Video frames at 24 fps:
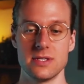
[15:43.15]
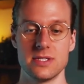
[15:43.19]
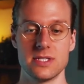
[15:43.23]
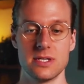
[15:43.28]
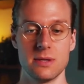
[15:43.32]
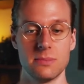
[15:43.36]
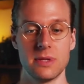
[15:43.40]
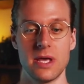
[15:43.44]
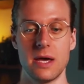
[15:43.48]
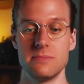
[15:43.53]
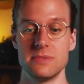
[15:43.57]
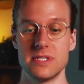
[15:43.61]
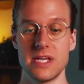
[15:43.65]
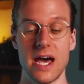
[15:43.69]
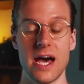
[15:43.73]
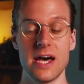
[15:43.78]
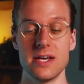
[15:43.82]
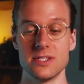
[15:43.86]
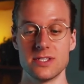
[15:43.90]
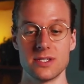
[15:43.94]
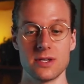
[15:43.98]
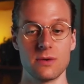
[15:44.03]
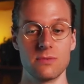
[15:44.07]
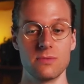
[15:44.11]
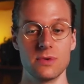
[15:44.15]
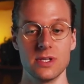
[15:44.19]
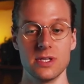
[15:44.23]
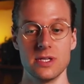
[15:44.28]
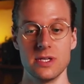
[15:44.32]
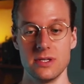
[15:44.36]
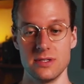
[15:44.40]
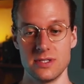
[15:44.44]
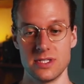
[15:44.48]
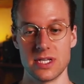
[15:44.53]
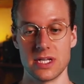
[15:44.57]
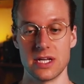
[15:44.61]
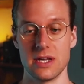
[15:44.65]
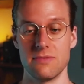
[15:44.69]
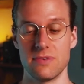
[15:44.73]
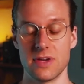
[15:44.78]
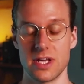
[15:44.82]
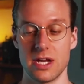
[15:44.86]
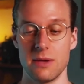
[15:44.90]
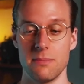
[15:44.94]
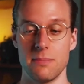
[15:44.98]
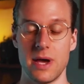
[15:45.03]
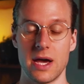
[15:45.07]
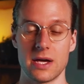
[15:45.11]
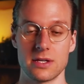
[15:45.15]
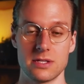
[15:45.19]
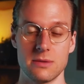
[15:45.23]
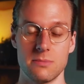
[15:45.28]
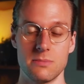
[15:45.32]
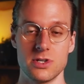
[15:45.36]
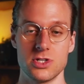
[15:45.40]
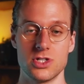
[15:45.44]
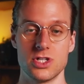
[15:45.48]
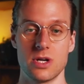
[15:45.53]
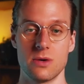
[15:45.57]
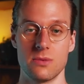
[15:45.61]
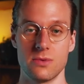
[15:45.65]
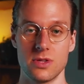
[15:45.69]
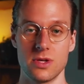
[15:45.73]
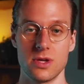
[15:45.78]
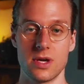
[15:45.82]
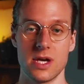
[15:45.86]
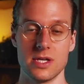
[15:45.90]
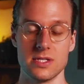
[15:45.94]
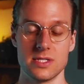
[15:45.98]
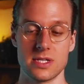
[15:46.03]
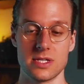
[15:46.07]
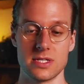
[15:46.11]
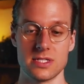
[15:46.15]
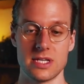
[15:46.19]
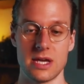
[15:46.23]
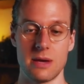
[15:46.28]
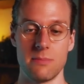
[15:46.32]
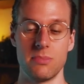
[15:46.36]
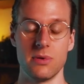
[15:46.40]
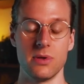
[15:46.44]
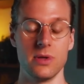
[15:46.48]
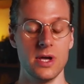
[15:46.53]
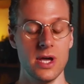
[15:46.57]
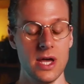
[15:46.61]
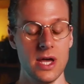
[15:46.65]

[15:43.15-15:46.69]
Sometimes it has a really significant impact. I'm going to share with you guys an example.